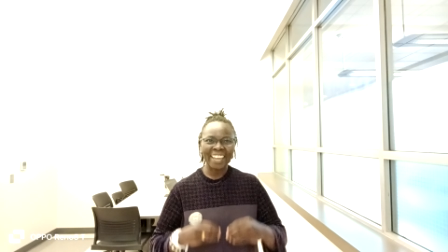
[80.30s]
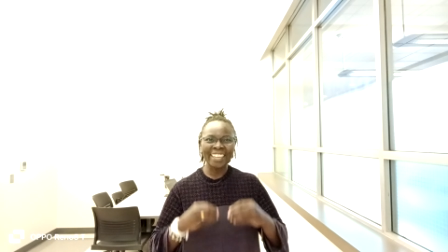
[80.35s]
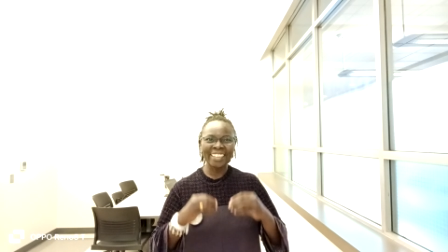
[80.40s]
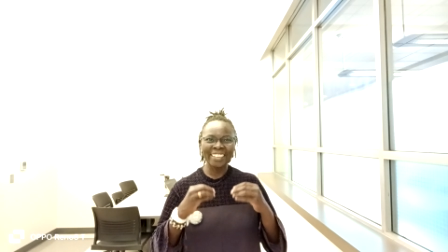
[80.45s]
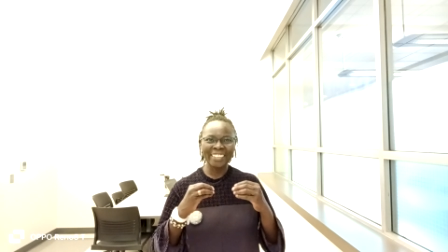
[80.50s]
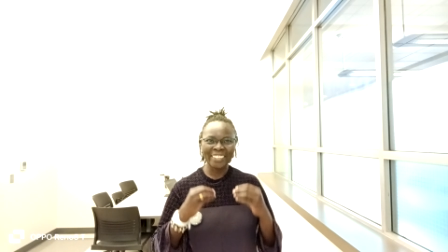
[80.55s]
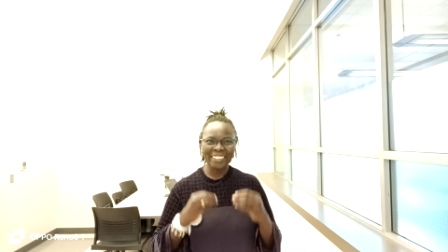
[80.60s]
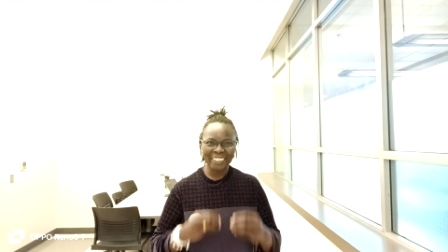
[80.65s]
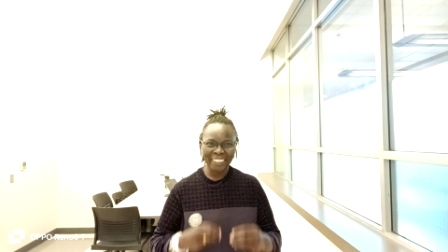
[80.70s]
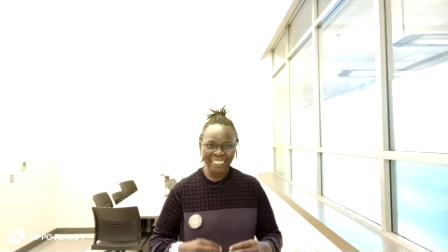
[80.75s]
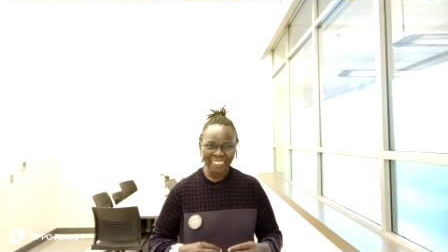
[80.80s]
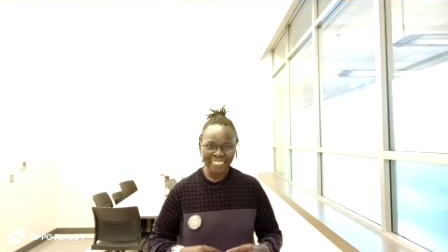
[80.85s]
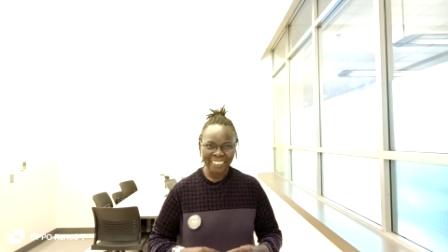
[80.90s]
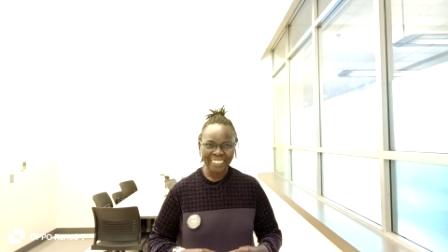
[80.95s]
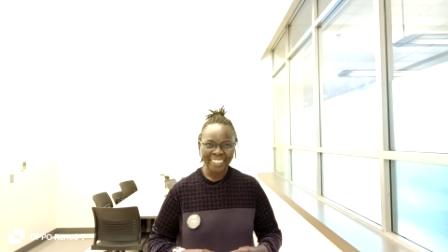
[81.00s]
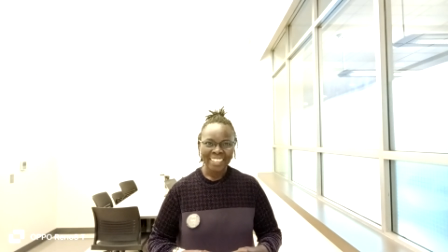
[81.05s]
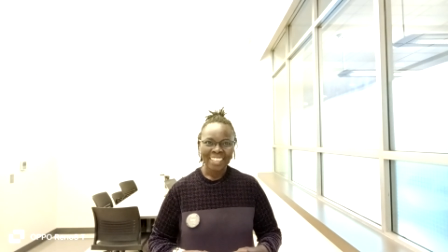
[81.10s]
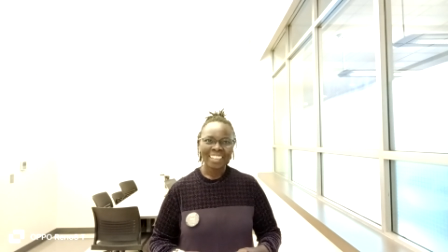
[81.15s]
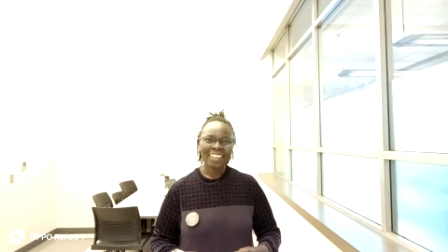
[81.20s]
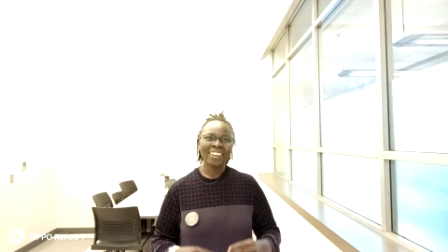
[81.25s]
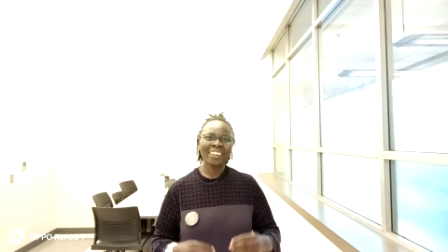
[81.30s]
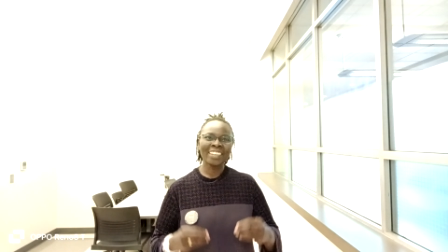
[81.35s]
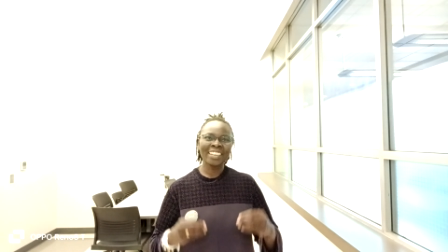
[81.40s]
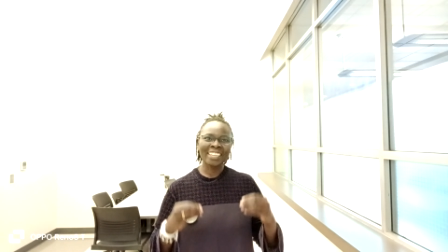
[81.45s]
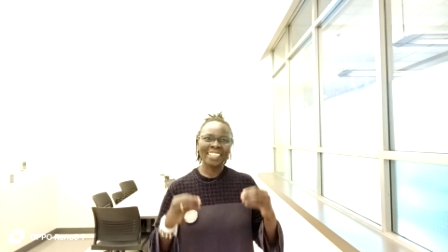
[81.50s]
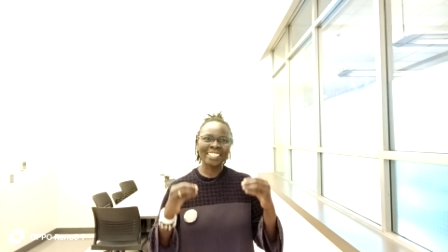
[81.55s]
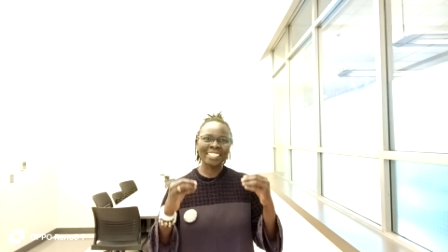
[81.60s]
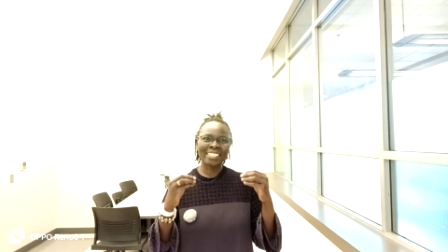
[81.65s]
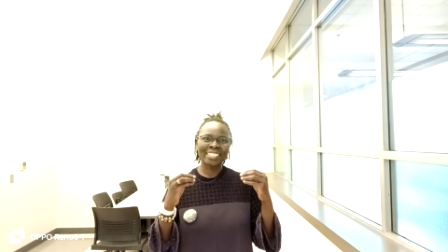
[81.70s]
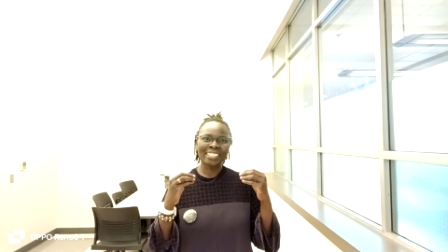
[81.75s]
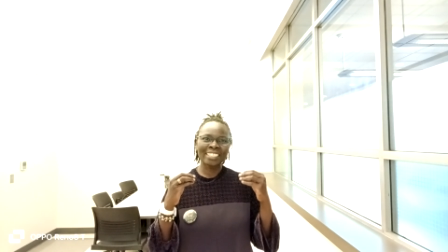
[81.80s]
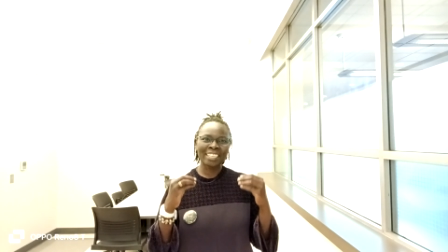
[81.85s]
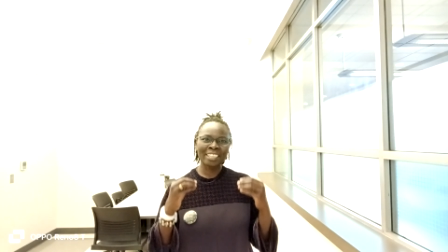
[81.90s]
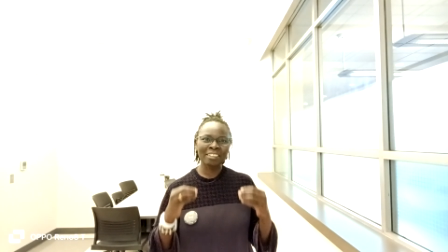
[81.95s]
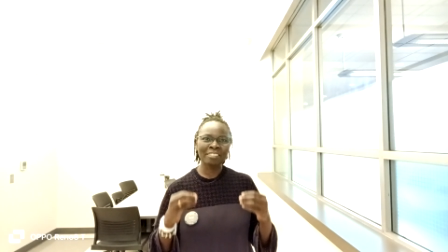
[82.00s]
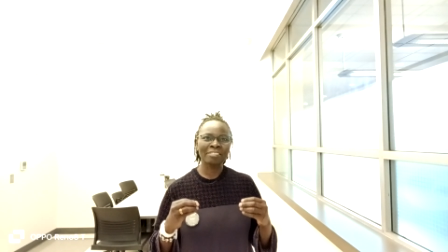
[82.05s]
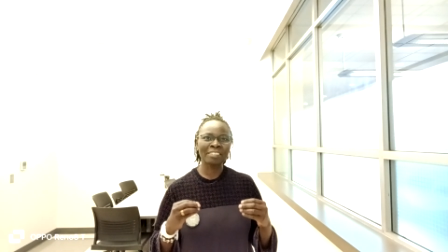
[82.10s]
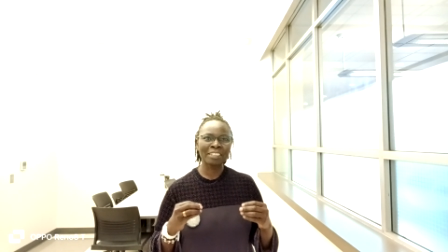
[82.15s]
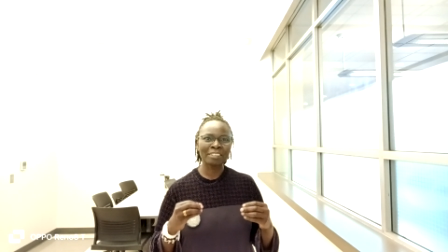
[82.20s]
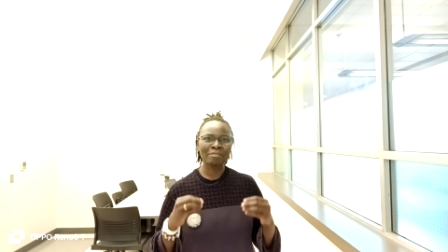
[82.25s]
I know. God has
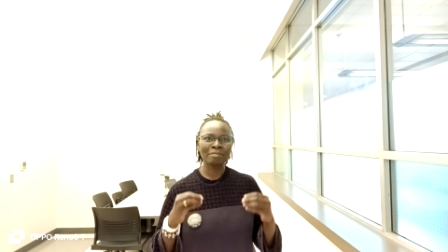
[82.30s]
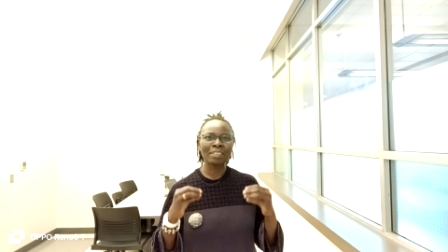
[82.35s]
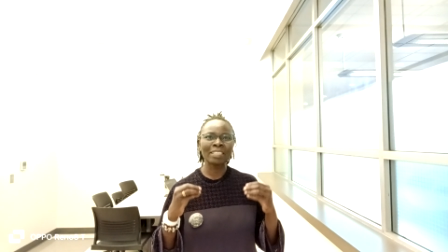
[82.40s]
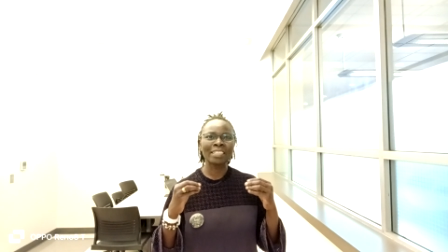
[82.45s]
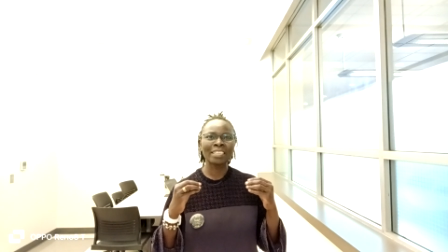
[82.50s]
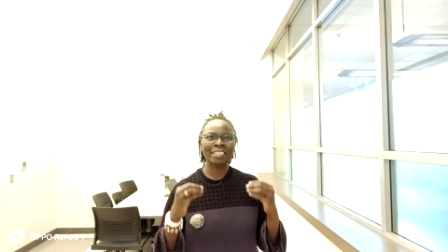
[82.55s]
given me